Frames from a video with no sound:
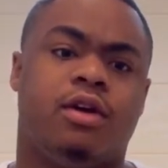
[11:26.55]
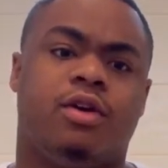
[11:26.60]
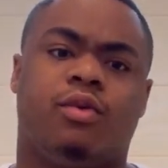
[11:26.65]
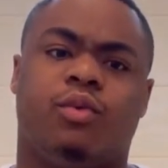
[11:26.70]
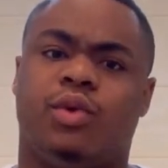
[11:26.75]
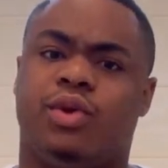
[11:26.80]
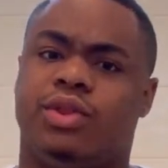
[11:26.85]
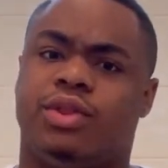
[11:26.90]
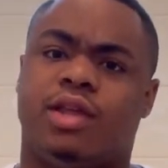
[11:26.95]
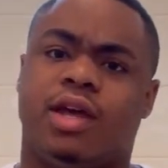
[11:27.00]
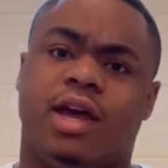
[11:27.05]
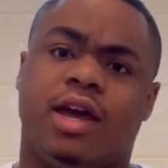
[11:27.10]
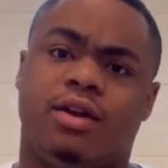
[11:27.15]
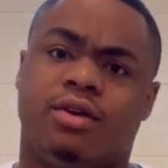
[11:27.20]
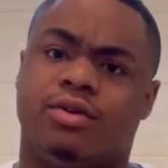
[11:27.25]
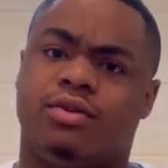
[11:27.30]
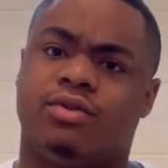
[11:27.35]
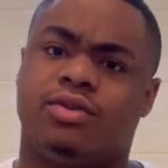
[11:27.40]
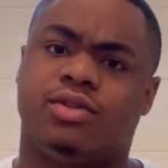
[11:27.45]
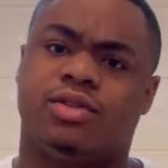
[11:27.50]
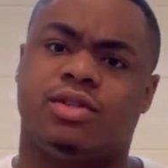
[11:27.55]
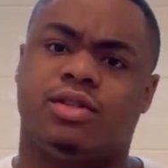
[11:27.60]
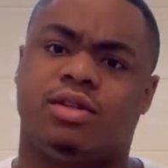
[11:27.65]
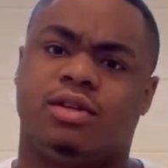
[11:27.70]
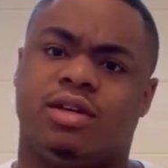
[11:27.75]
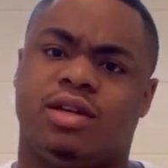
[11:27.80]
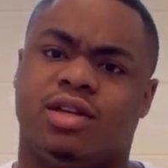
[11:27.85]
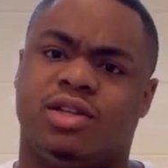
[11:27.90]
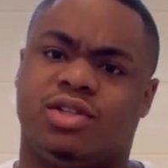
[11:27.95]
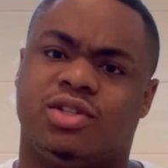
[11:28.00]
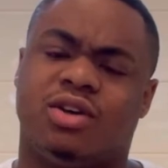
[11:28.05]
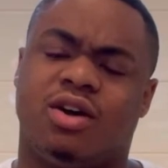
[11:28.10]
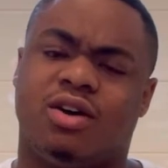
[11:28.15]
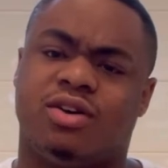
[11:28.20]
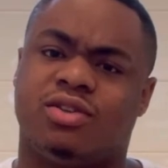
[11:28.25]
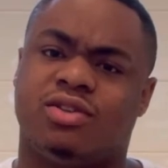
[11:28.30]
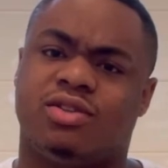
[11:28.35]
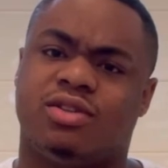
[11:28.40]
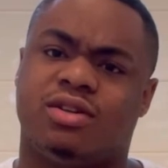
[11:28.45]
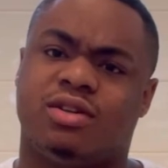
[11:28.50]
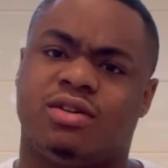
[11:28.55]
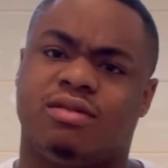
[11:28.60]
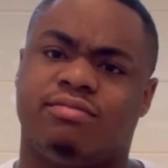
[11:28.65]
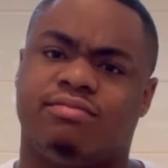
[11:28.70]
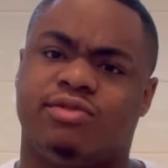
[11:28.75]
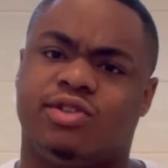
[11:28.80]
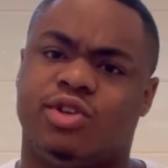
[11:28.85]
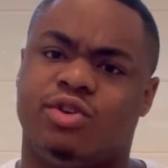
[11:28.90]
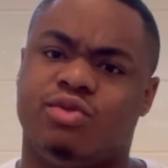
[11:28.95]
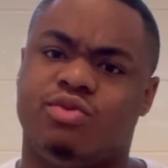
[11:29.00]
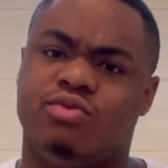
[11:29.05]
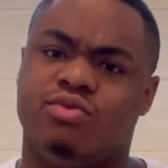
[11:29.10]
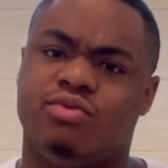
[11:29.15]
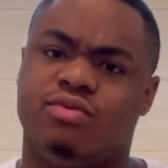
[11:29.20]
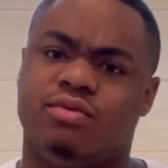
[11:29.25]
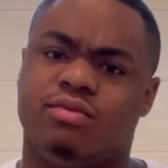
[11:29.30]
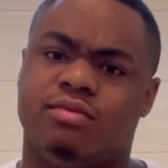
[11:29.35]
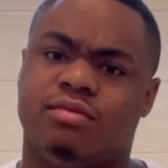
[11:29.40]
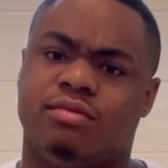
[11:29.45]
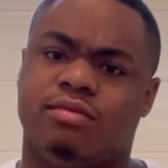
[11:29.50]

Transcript: with headers, exhaust, tune.